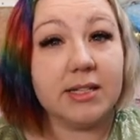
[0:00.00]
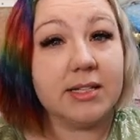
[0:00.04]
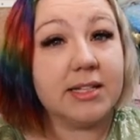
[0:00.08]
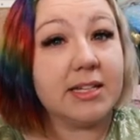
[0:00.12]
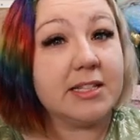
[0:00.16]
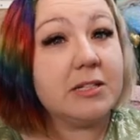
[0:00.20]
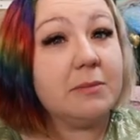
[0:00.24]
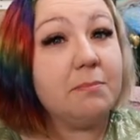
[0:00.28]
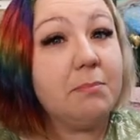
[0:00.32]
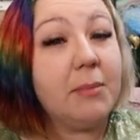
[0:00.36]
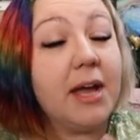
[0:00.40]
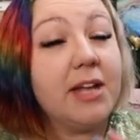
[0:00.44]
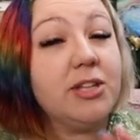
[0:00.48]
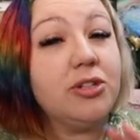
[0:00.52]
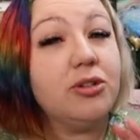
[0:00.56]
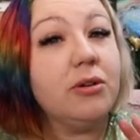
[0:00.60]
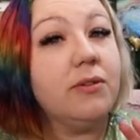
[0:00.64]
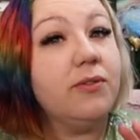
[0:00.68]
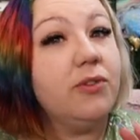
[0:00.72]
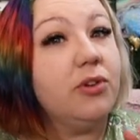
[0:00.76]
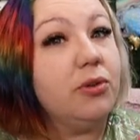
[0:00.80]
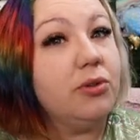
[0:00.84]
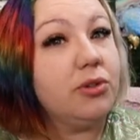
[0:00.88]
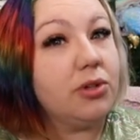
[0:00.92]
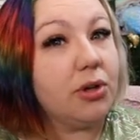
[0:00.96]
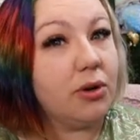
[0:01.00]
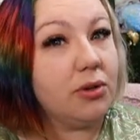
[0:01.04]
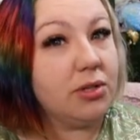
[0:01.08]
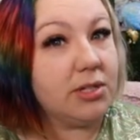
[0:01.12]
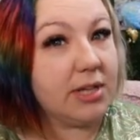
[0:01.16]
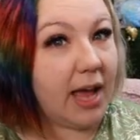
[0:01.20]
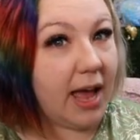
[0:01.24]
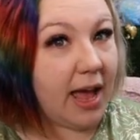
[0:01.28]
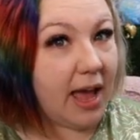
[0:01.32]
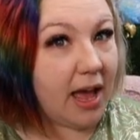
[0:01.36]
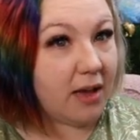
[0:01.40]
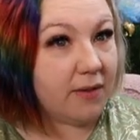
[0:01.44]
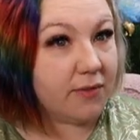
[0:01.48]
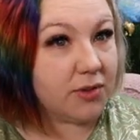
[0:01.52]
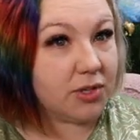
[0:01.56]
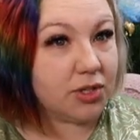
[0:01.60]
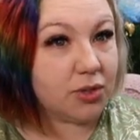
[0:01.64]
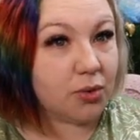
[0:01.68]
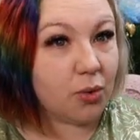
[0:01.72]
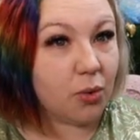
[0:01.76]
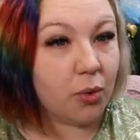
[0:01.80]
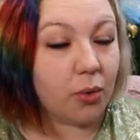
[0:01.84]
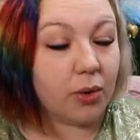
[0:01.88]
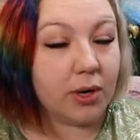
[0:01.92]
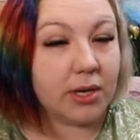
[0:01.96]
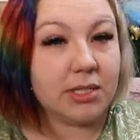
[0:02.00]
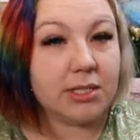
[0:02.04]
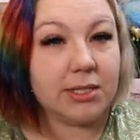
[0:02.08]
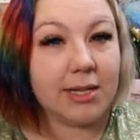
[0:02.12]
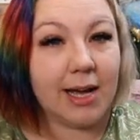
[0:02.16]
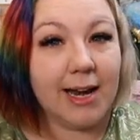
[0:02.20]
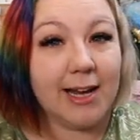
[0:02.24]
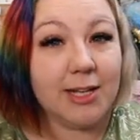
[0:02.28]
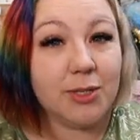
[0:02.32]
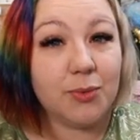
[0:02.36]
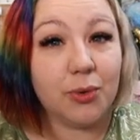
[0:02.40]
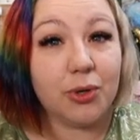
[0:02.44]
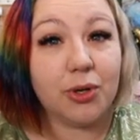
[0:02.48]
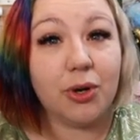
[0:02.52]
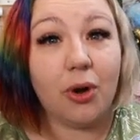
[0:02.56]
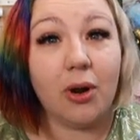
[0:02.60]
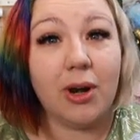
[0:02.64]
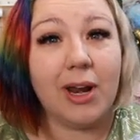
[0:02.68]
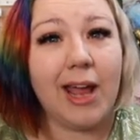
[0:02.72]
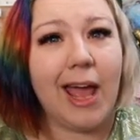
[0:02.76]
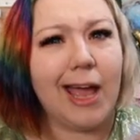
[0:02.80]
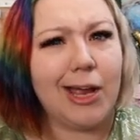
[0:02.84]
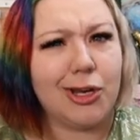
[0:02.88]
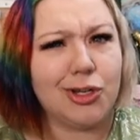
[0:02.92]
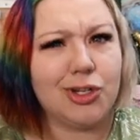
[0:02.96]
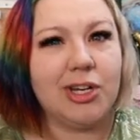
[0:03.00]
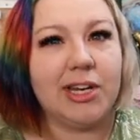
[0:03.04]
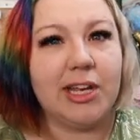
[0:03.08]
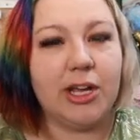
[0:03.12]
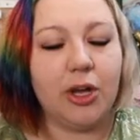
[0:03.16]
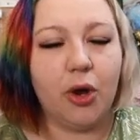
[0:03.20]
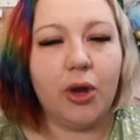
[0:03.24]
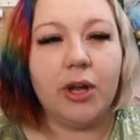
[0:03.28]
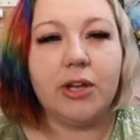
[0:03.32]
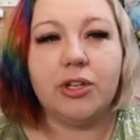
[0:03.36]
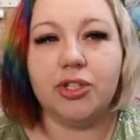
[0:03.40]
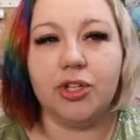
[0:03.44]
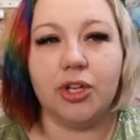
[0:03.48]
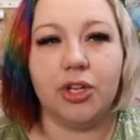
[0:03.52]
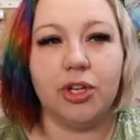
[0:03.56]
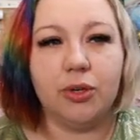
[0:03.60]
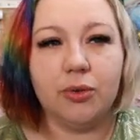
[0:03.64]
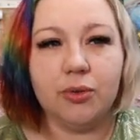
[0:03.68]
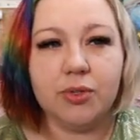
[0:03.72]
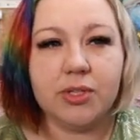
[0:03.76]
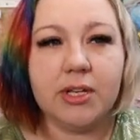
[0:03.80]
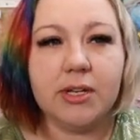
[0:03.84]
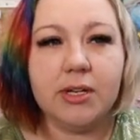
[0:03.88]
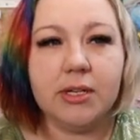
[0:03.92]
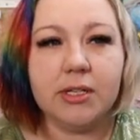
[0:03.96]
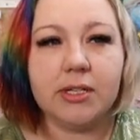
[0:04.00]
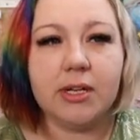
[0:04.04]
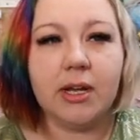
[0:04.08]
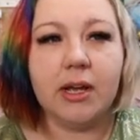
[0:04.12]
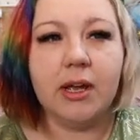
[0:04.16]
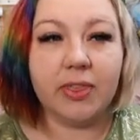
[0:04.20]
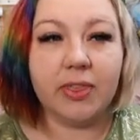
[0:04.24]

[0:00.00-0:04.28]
It doesn't matter if you don't have a scoring stylus, we're not actually going to use it.